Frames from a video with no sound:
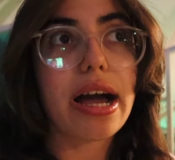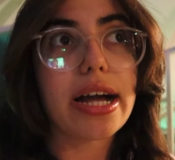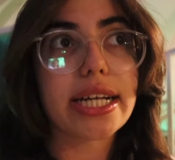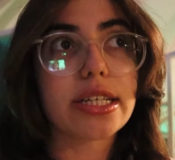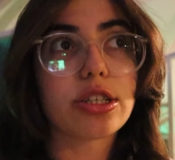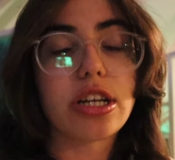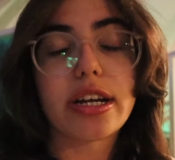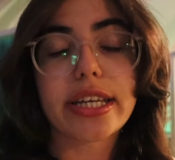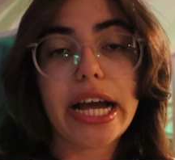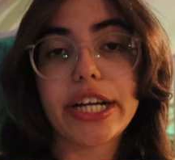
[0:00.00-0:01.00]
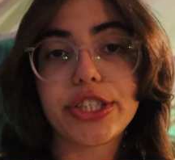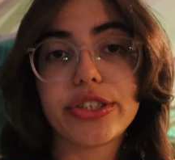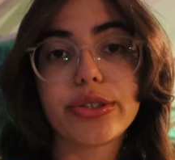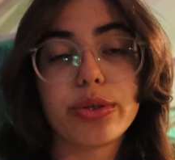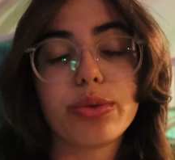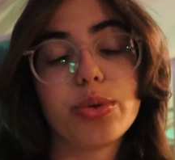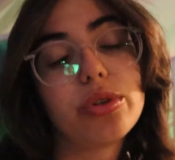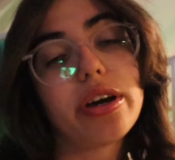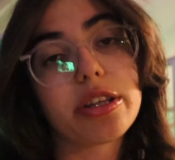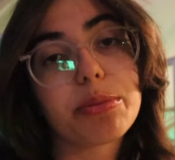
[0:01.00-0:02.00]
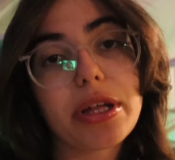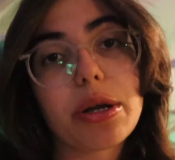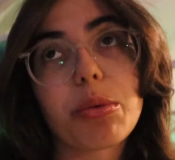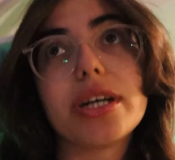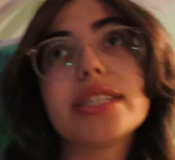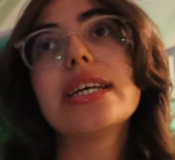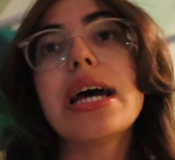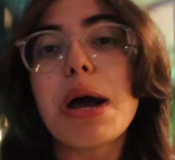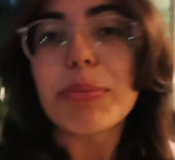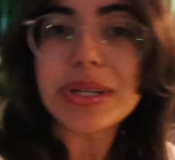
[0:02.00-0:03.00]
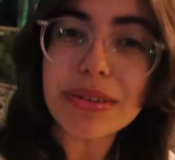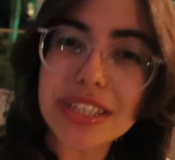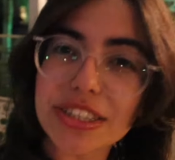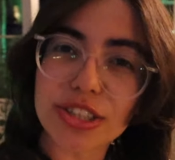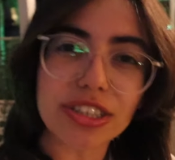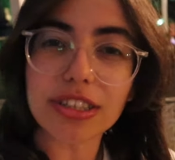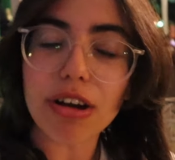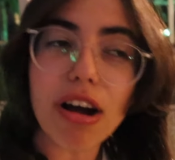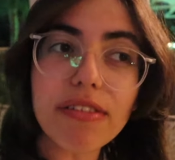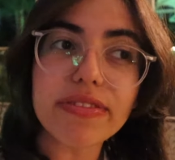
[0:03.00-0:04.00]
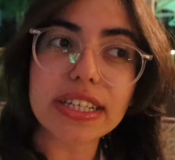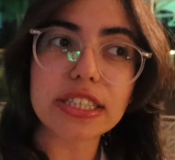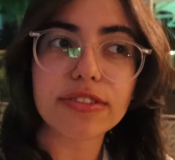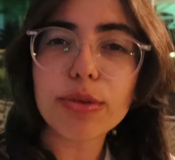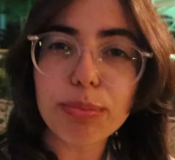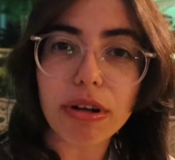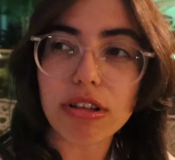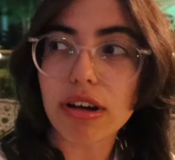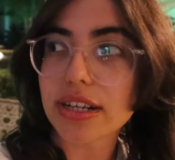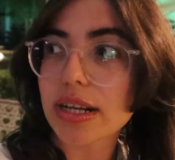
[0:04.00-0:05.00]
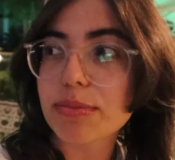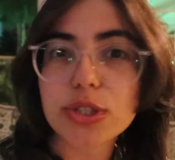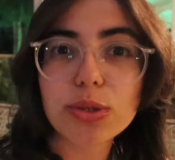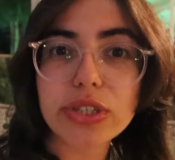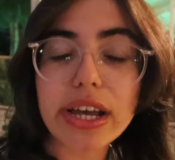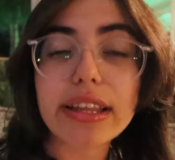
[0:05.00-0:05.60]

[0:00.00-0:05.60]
I could not catch who the other player was, but now they turned it off and it's football on, and I'm so sad.